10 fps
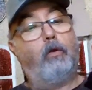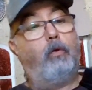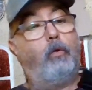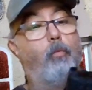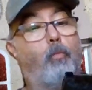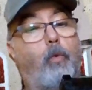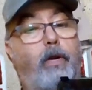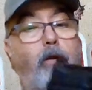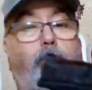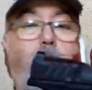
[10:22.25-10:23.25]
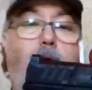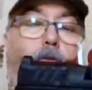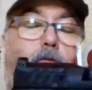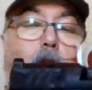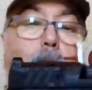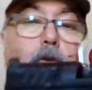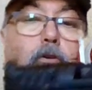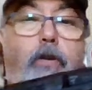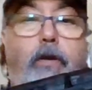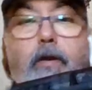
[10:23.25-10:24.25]
One other thing I was going to mention
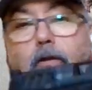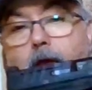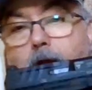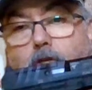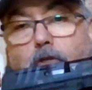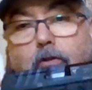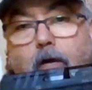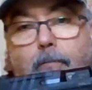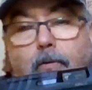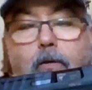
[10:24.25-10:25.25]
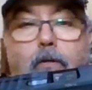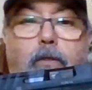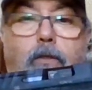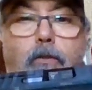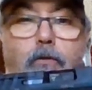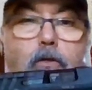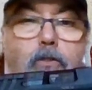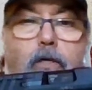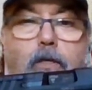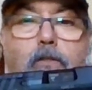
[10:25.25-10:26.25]
again, the action type. This
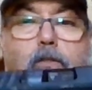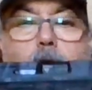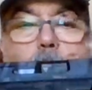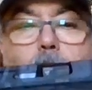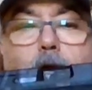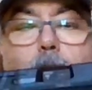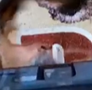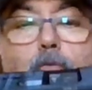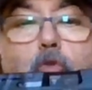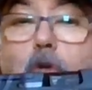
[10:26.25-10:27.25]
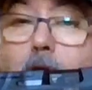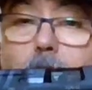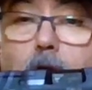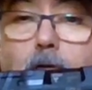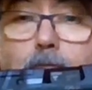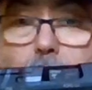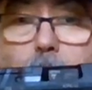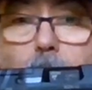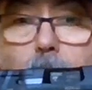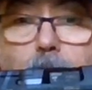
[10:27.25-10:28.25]
is striker fire.
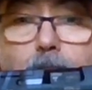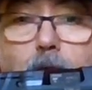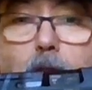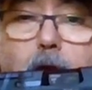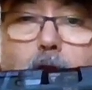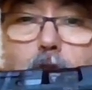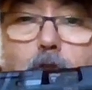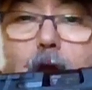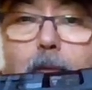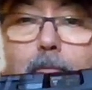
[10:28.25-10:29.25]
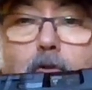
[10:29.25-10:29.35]
The action type is